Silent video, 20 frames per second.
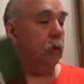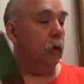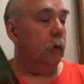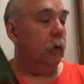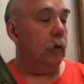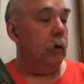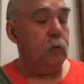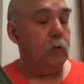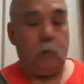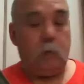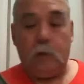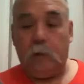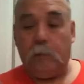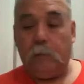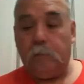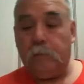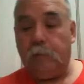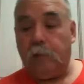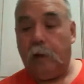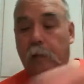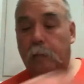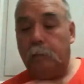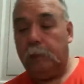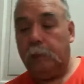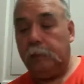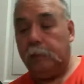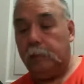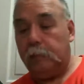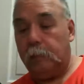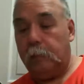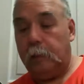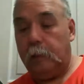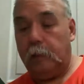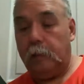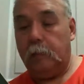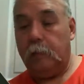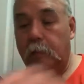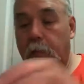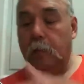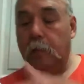Here's one of the brown pieces we need.
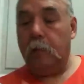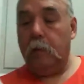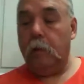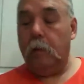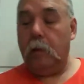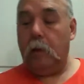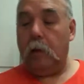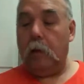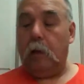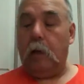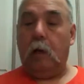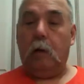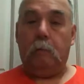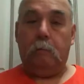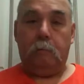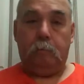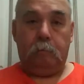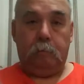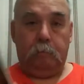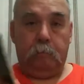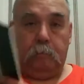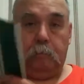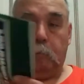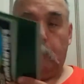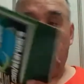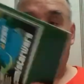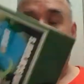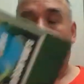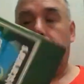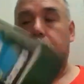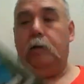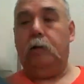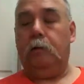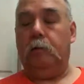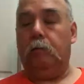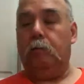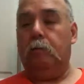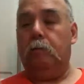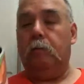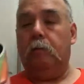What we're going to
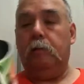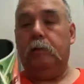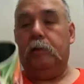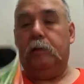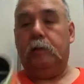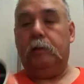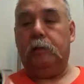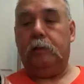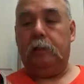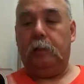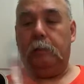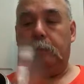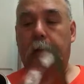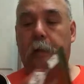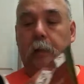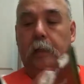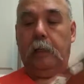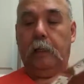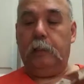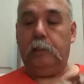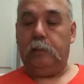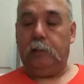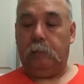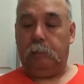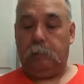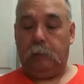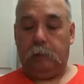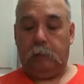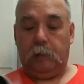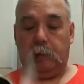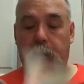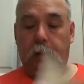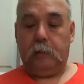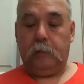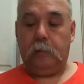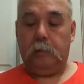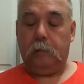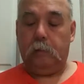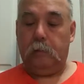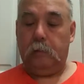do is see about engine building.
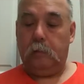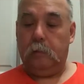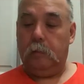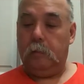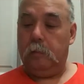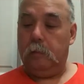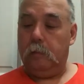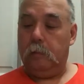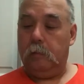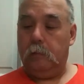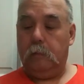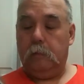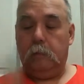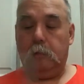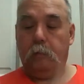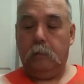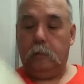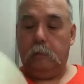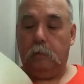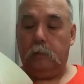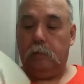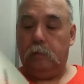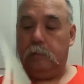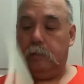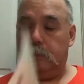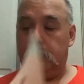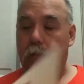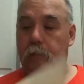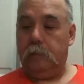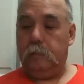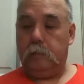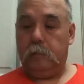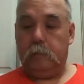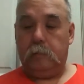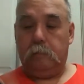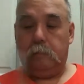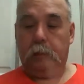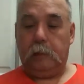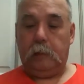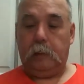Those
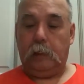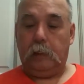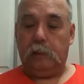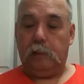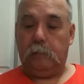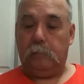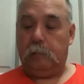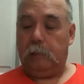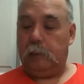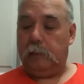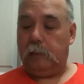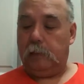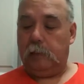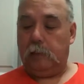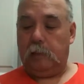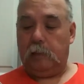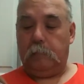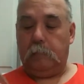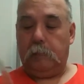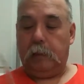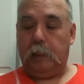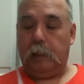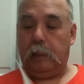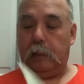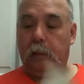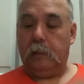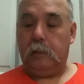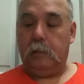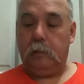big engine pieces on the back.